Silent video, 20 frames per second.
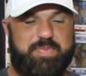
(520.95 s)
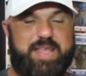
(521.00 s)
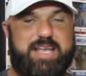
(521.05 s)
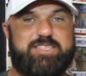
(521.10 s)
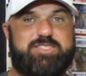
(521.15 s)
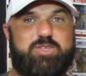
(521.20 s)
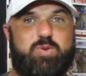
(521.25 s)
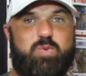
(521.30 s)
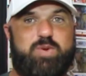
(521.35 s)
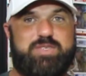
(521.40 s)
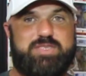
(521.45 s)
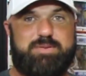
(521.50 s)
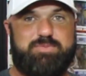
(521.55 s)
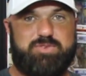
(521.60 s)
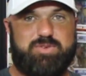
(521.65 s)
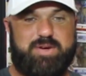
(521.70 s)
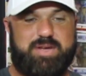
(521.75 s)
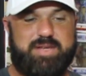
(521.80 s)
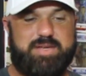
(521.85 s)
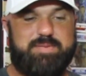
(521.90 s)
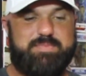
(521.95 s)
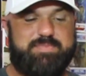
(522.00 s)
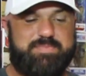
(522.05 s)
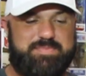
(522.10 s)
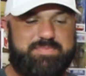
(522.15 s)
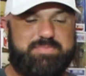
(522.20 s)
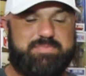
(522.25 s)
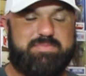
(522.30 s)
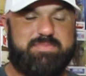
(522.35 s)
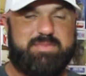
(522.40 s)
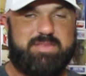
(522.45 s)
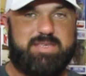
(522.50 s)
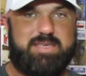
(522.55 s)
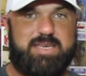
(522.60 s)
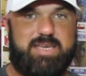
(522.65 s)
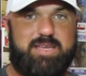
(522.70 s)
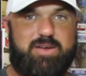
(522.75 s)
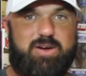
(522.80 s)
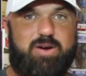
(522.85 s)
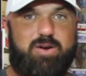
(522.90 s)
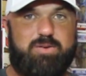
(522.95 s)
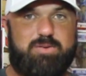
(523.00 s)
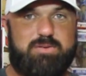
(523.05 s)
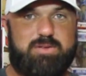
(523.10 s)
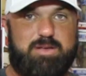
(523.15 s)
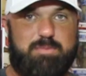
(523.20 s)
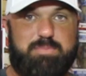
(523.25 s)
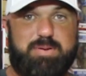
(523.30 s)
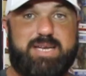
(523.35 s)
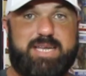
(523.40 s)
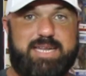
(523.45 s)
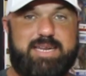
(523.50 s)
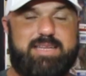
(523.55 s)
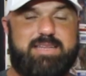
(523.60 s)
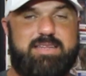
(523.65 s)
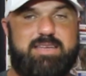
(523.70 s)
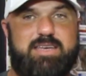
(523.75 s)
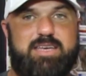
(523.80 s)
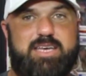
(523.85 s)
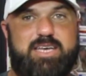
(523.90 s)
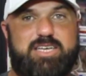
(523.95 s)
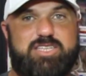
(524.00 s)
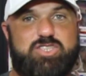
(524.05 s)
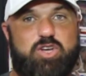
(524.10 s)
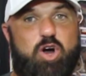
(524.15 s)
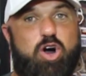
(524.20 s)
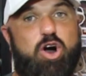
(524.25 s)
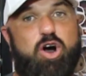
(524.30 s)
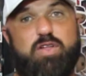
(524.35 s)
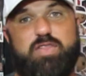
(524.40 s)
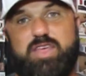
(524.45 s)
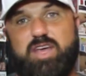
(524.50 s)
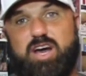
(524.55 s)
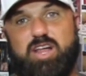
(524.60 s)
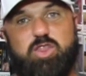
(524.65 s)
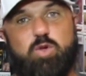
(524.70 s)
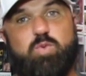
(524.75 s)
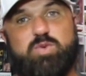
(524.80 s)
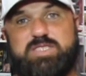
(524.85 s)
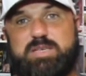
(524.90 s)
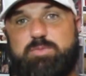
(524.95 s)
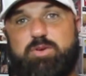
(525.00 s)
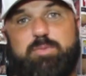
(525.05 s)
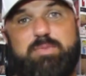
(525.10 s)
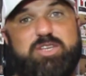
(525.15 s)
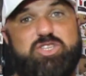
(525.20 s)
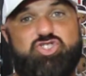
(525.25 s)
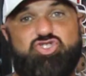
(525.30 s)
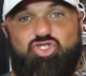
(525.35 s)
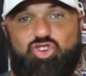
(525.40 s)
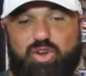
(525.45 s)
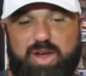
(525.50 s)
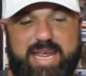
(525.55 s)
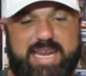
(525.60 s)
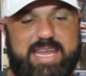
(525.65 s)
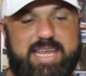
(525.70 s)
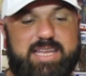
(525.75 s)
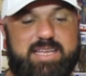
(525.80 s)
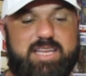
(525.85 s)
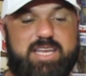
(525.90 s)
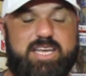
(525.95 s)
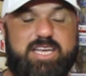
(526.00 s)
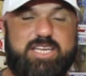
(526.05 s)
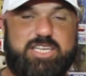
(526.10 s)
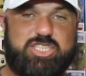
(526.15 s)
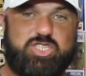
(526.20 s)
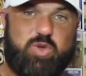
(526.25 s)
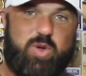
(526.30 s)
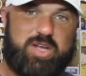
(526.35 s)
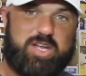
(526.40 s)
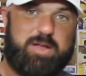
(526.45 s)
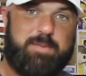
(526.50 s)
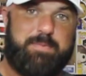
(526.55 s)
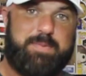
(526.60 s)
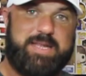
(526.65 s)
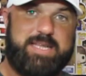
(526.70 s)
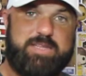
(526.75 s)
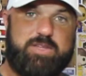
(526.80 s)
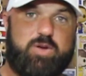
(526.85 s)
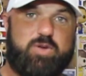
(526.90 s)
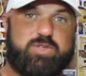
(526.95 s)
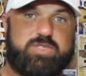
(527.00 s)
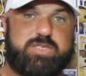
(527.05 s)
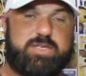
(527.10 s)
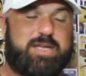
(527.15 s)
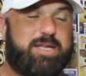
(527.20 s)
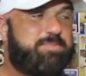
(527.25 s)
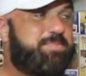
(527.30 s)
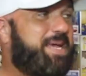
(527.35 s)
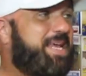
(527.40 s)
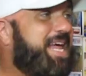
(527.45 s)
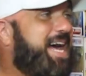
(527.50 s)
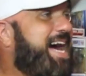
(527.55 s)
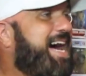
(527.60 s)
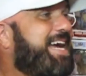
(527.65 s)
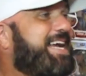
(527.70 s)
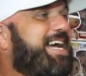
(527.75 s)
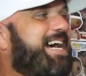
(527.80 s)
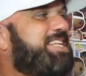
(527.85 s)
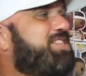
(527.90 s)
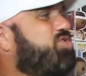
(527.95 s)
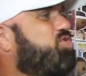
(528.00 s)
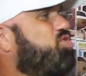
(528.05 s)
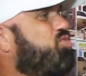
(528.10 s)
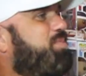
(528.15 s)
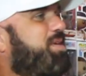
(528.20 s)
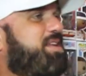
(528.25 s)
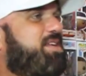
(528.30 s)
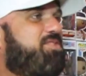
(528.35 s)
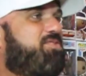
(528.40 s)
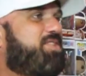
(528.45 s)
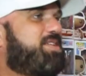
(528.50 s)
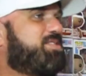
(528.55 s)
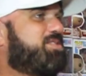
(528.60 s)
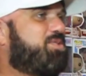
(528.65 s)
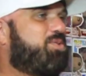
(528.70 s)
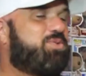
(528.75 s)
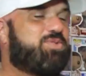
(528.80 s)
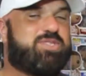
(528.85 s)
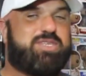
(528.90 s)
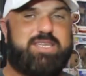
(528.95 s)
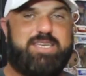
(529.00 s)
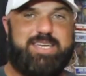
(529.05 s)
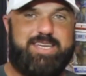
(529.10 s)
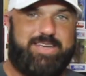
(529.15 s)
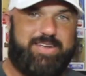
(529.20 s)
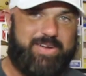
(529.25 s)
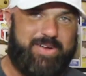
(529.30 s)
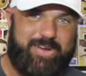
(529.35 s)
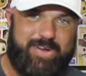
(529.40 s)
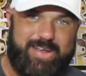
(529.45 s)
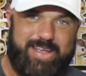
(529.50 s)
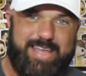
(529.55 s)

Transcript: That's the ones I'm trying to get all completed. So all the other ones I'm gonna be trading. So I complete those, because man, I got too many Funkos in here.